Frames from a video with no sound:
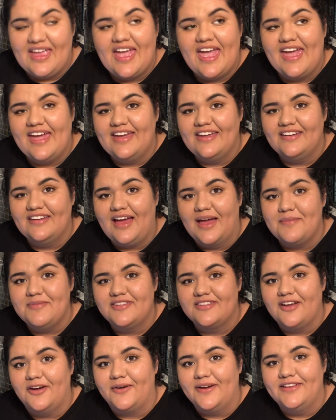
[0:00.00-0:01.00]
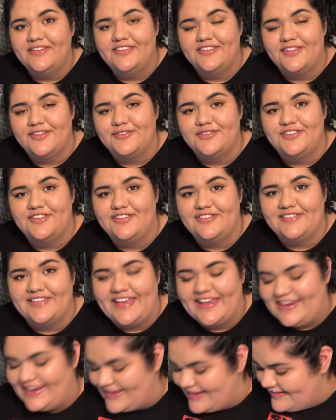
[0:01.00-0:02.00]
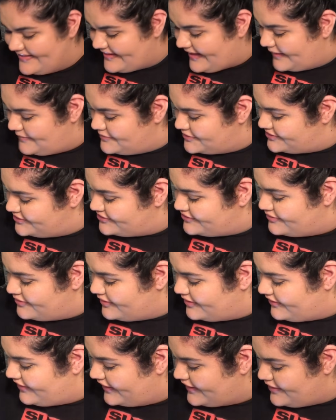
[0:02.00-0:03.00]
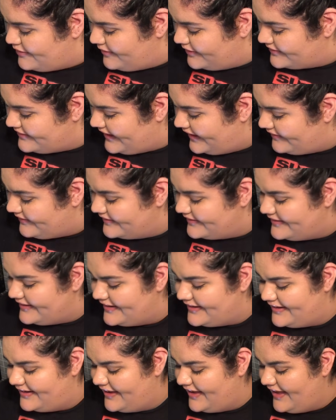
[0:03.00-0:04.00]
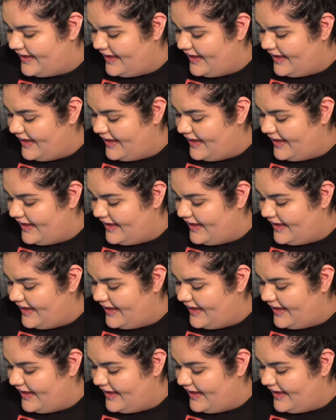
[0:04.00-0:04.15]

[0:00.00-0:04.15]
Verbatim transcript: And I'm sorry to those two ladies. I'm sure that you are talented.